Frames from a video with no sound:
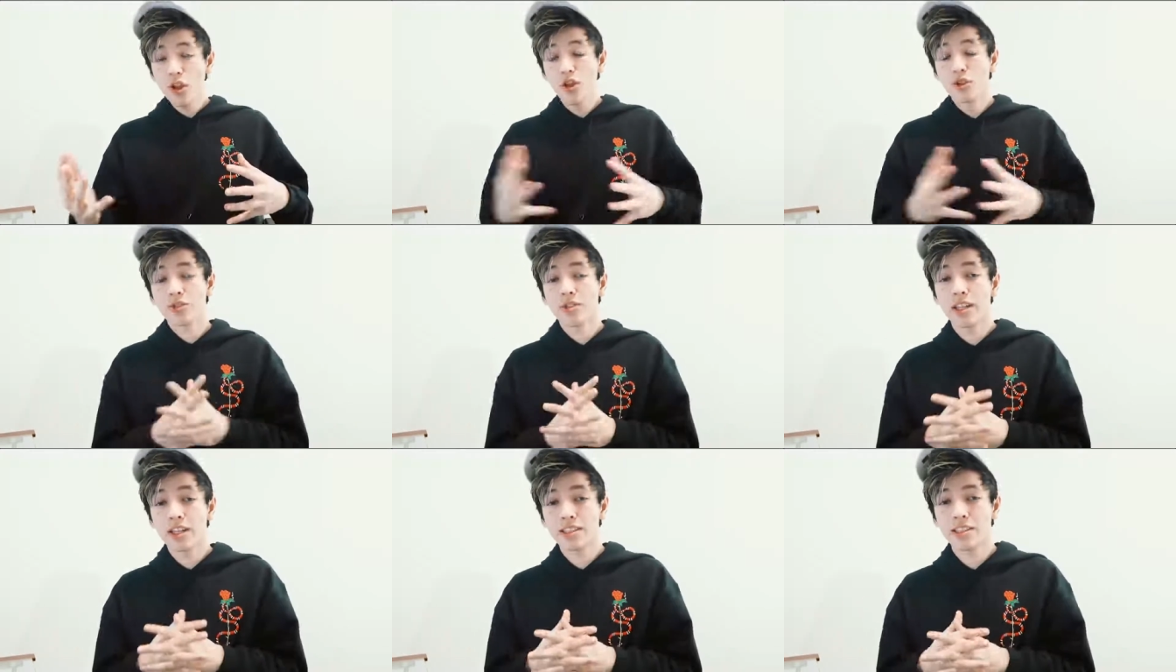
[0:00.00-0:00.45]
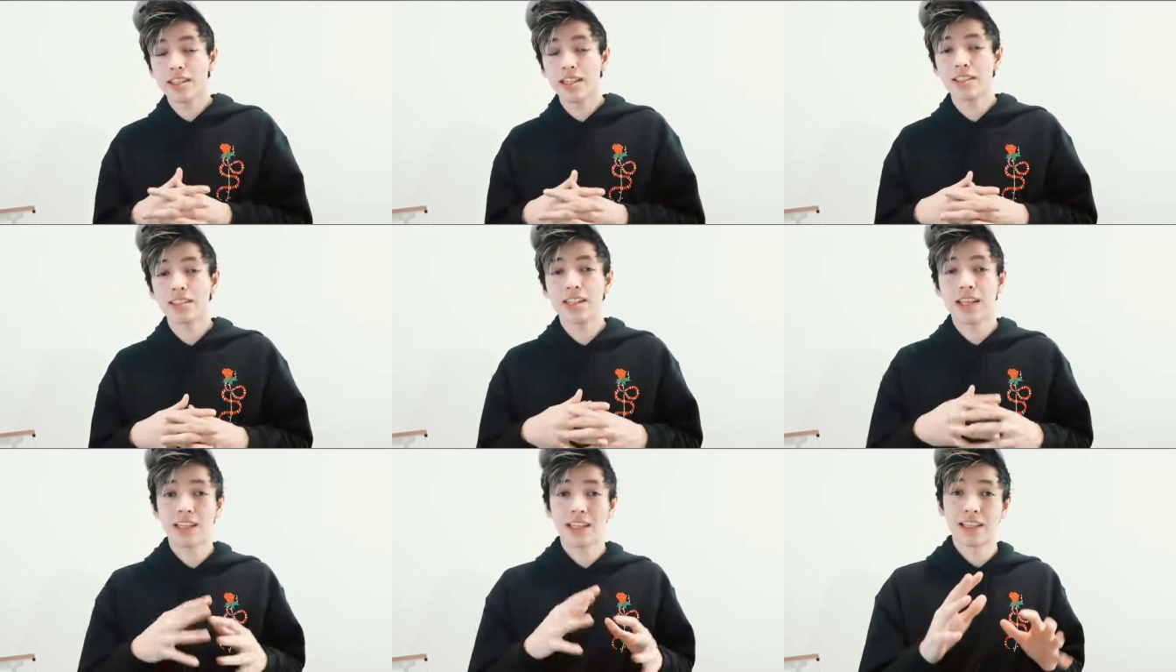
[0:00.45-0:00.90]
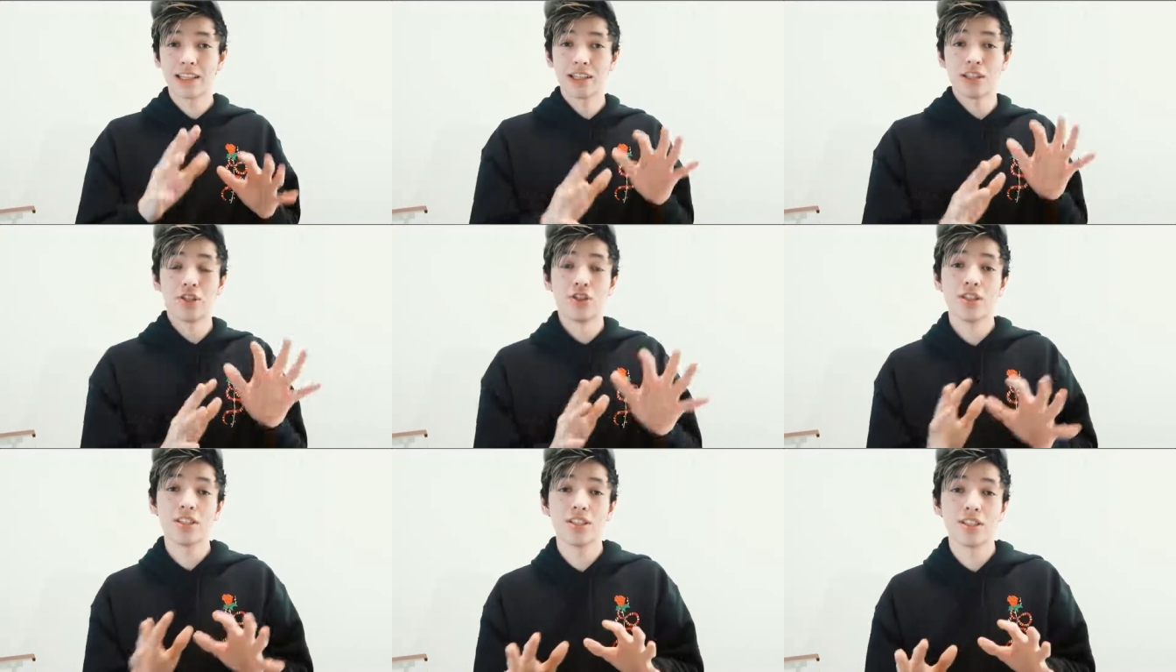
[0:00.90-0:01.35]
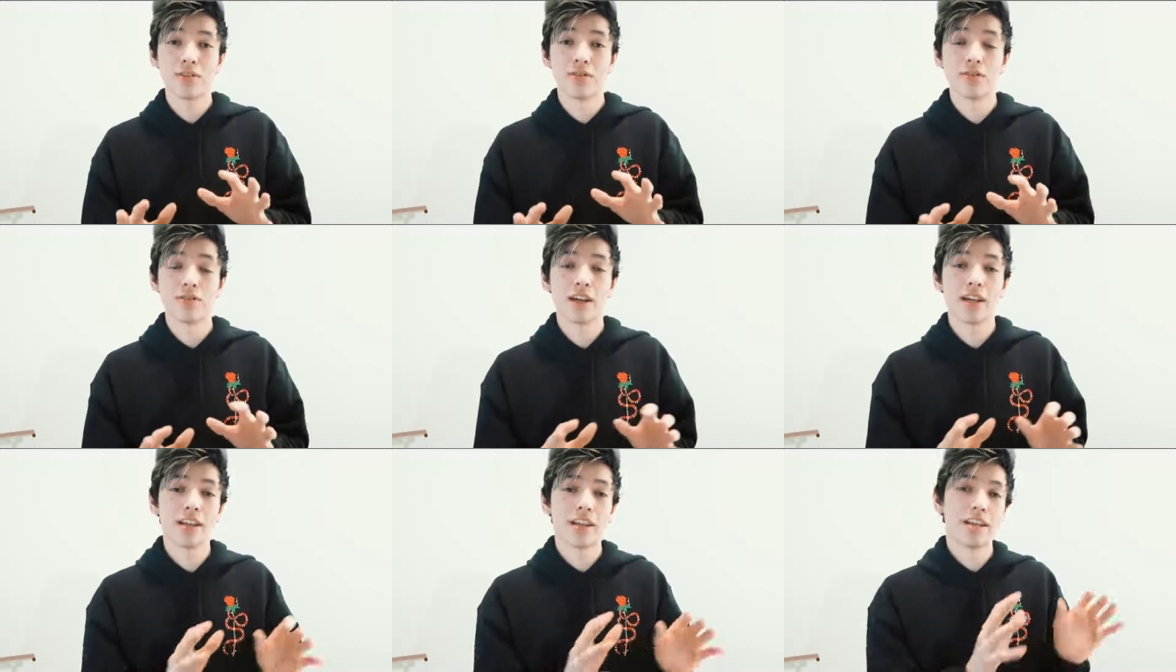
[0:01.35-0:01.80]
So that's that's like the gist of it,
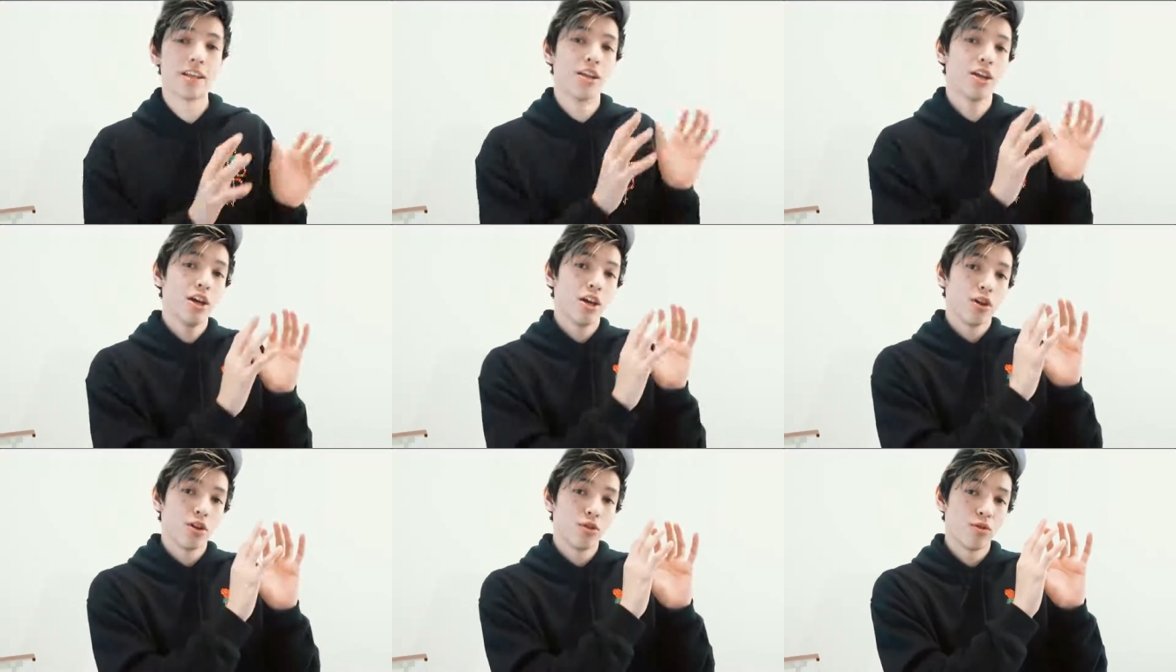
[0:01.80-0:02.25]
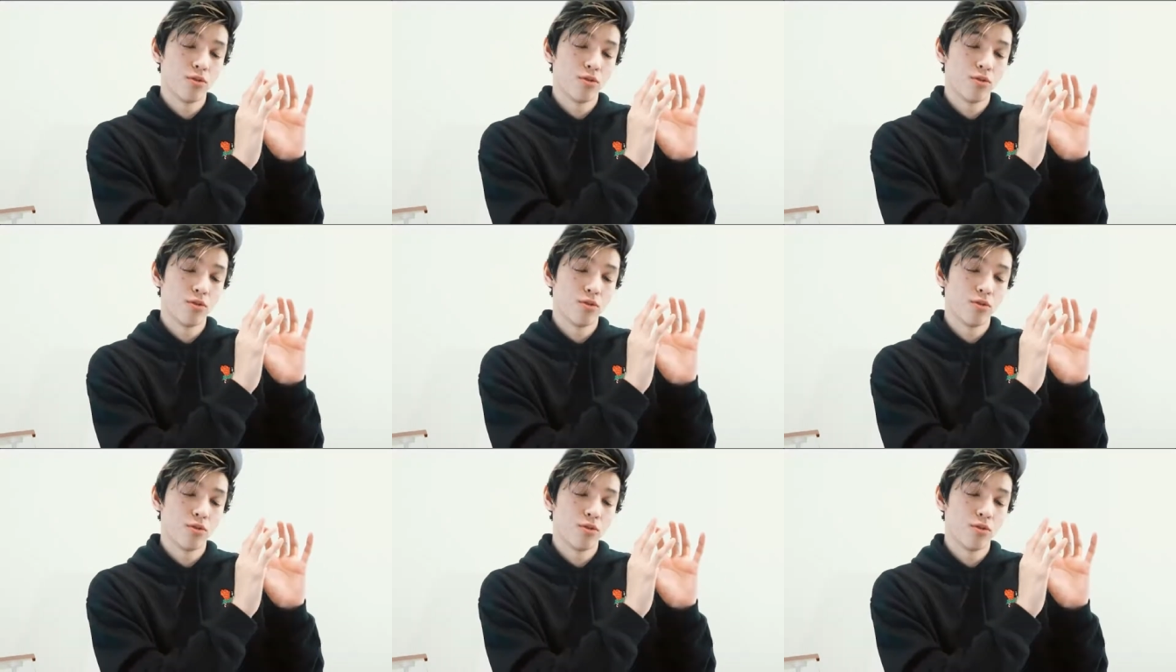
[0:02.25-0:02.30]
right? And then